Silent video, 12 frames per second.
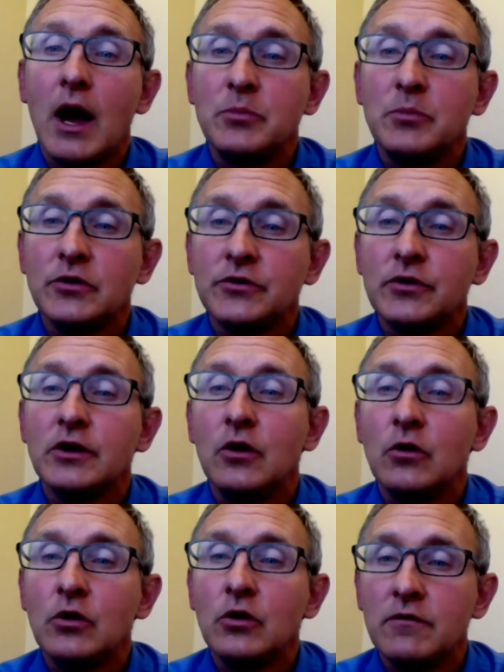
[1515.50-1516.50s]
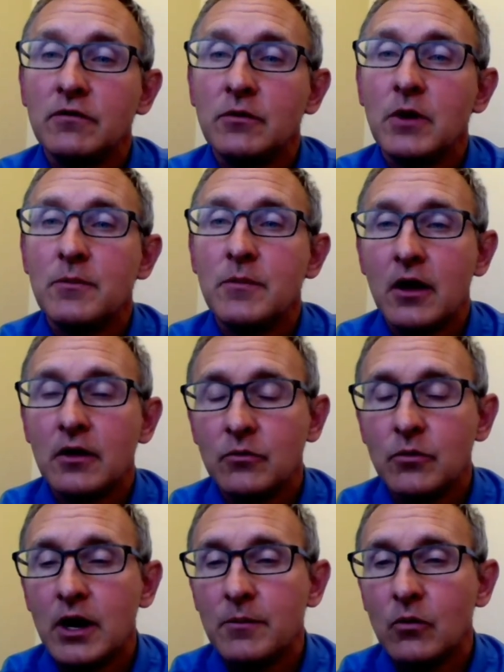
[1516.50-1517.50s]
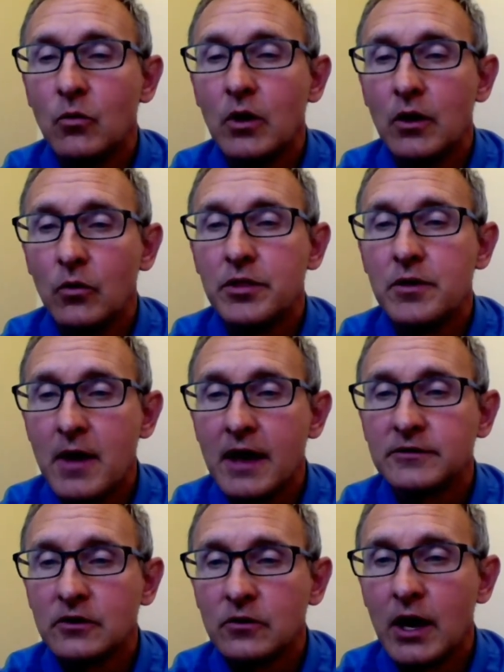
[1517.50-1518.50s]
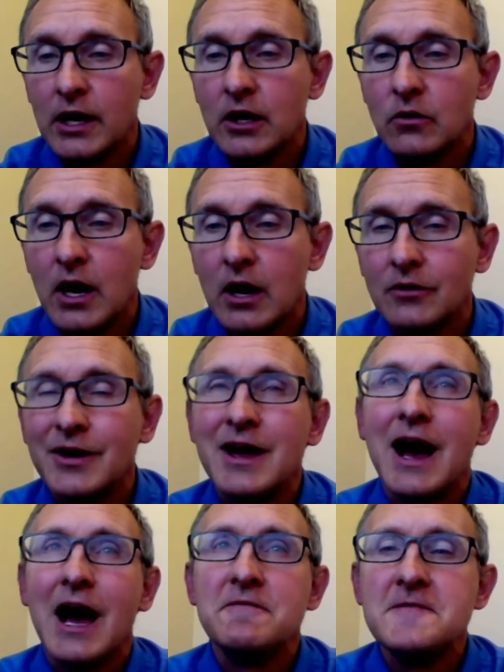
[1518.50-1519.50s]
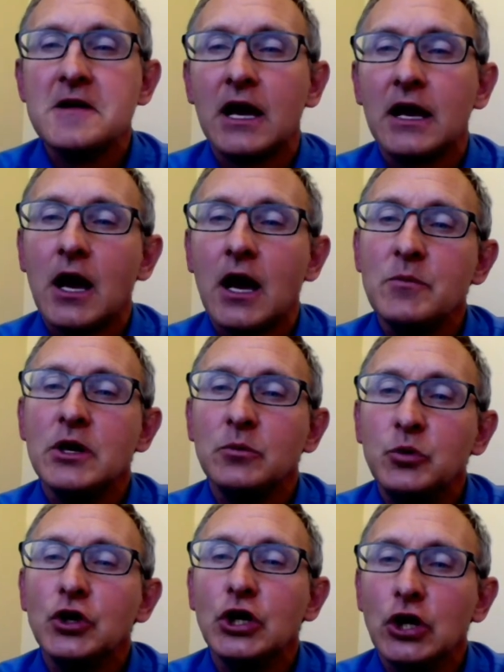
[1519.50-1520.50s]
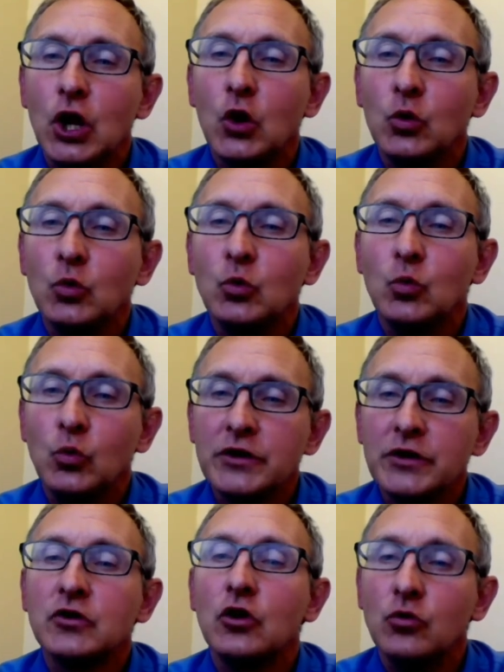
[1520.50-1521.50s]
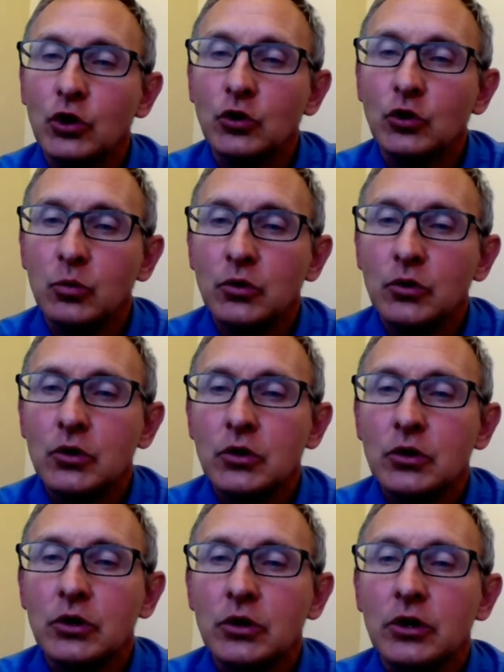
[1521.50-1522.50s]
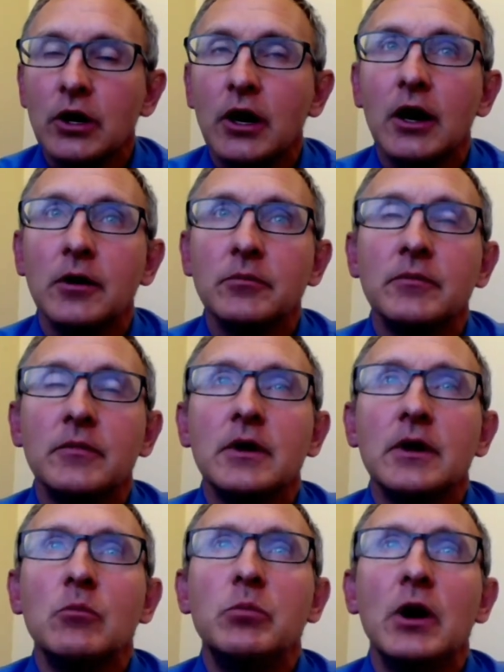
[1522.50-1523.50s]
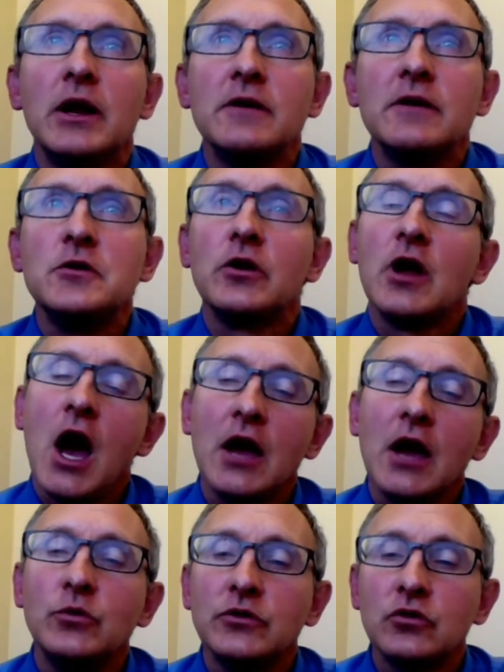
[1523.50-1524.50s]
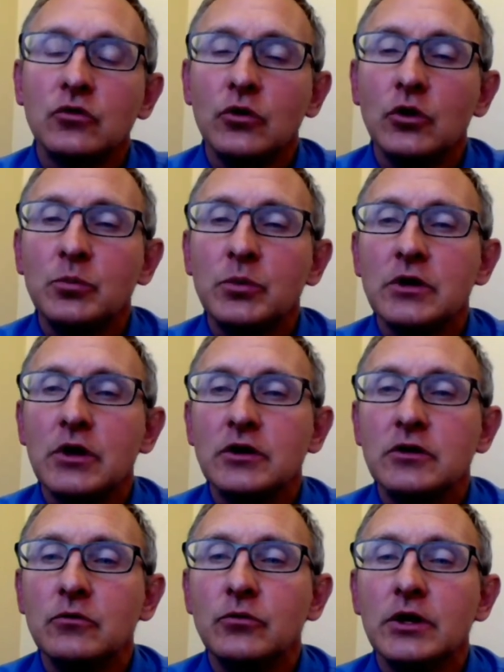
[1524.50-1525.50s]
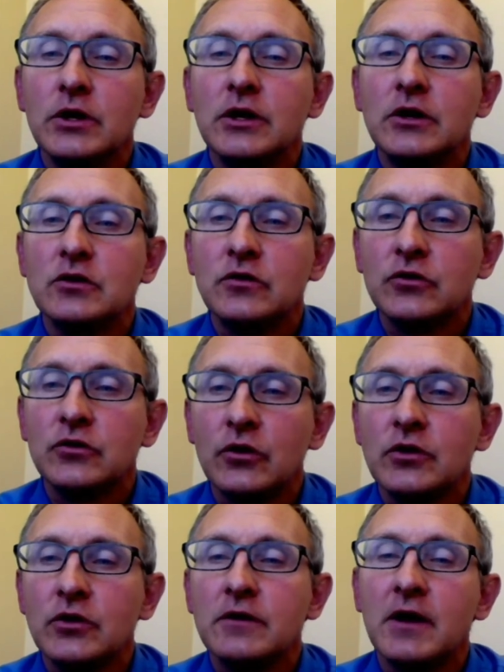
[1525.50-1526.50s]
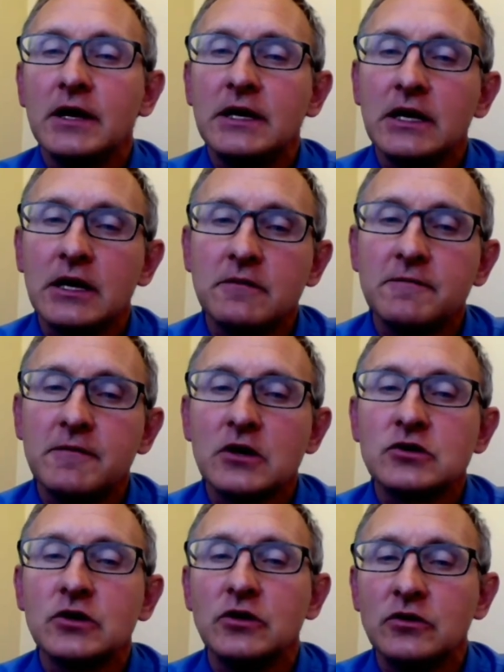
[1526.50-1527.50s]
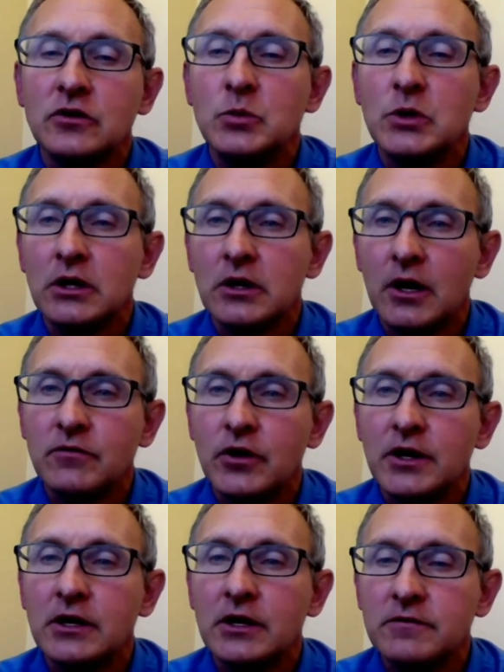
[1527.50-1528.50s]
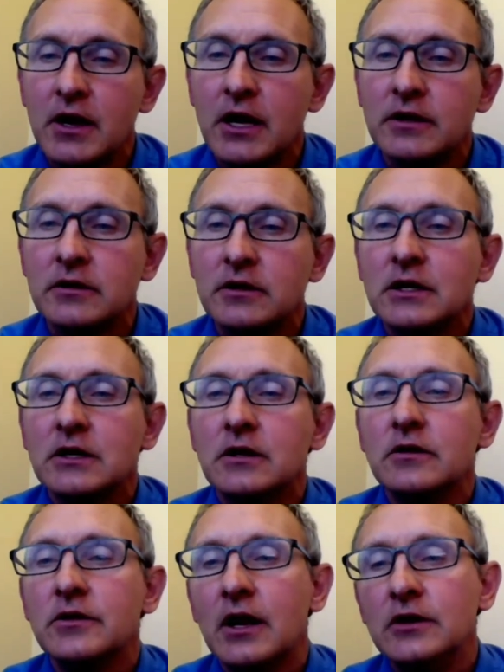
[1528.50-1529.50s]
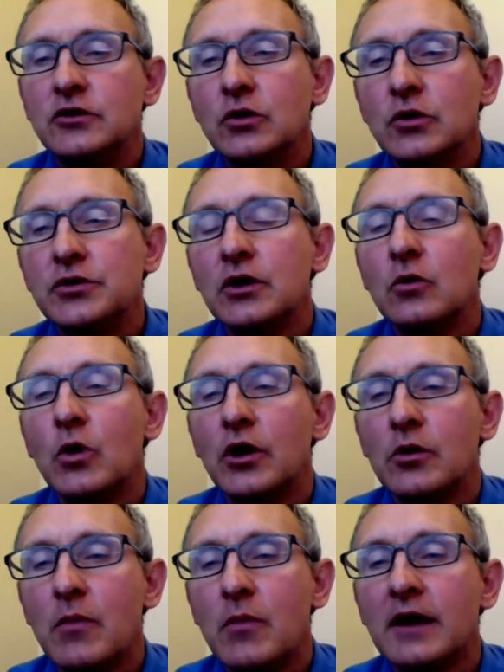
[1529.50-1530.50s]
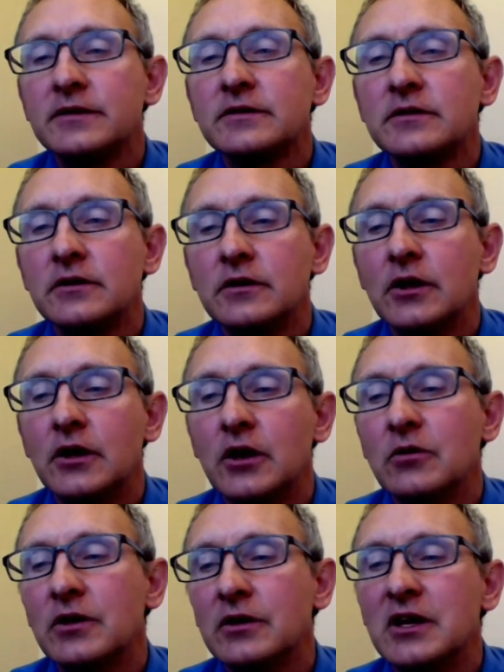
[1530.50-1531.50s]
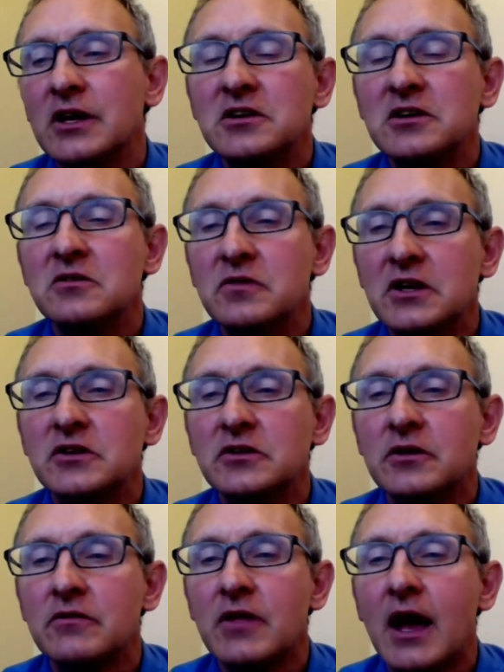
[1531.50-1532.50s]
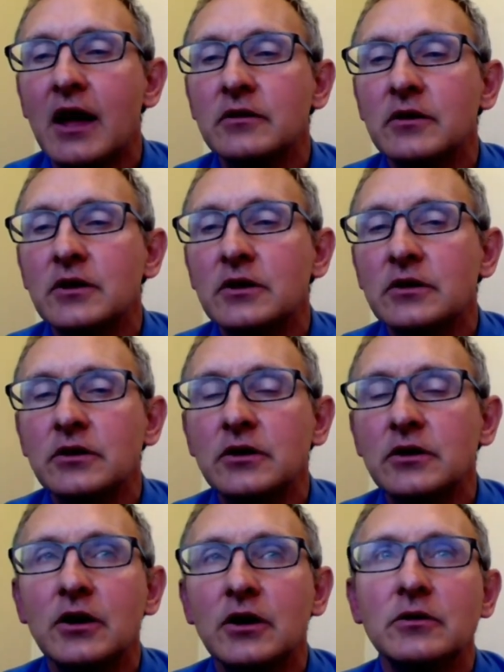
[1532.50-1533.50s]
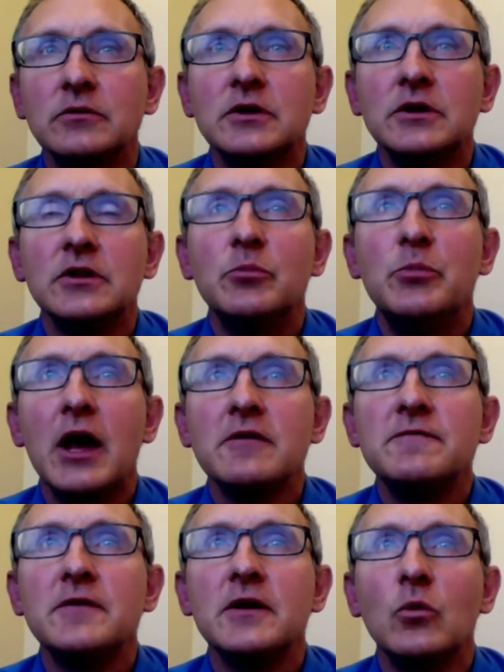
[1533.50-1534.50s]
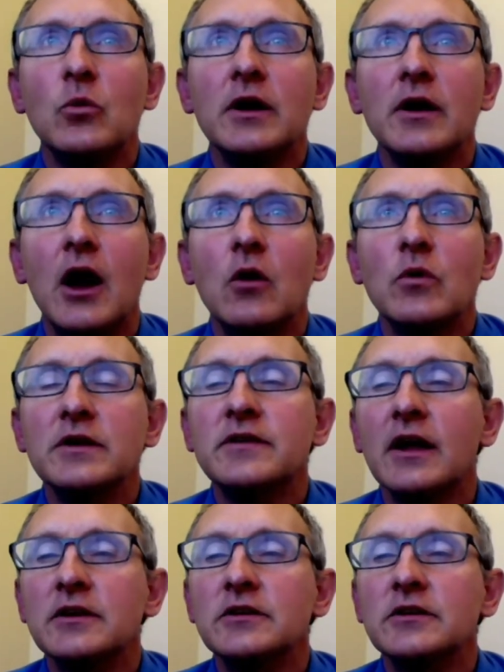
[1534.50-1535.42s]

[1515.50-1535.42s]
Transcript: I personally don't cover my mouth when I'm with a mask when I go out. I feel like I'm in a pretty low risk group. But if you're in a high risk group and you're really concerned that if I get an infection, this could be a life threatening event, then I do think wearing a mask, the inconvenience of that, the benefit outweighs that